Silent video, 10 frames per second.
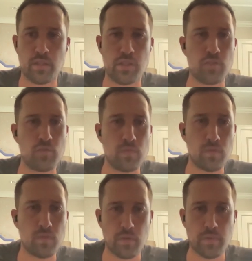
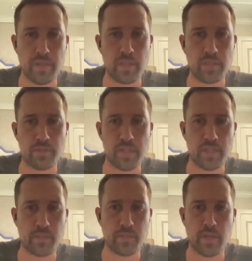new or with industry
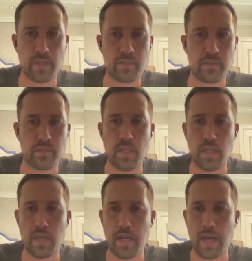experience.
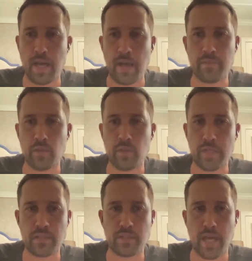I've
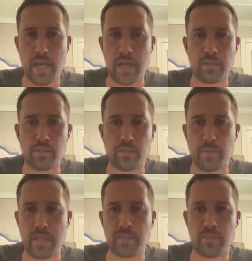always had
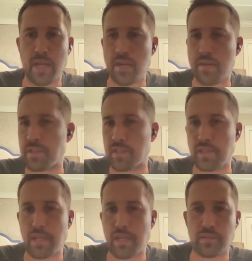tremendous amount of
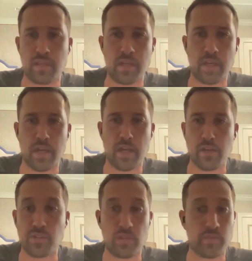success
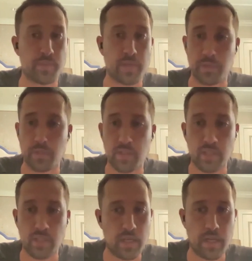hiring service people,
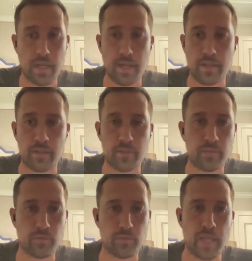
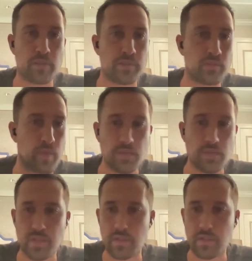waiters,
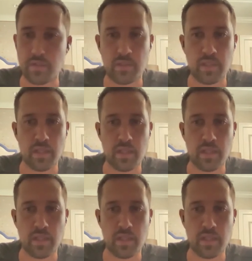waitresses,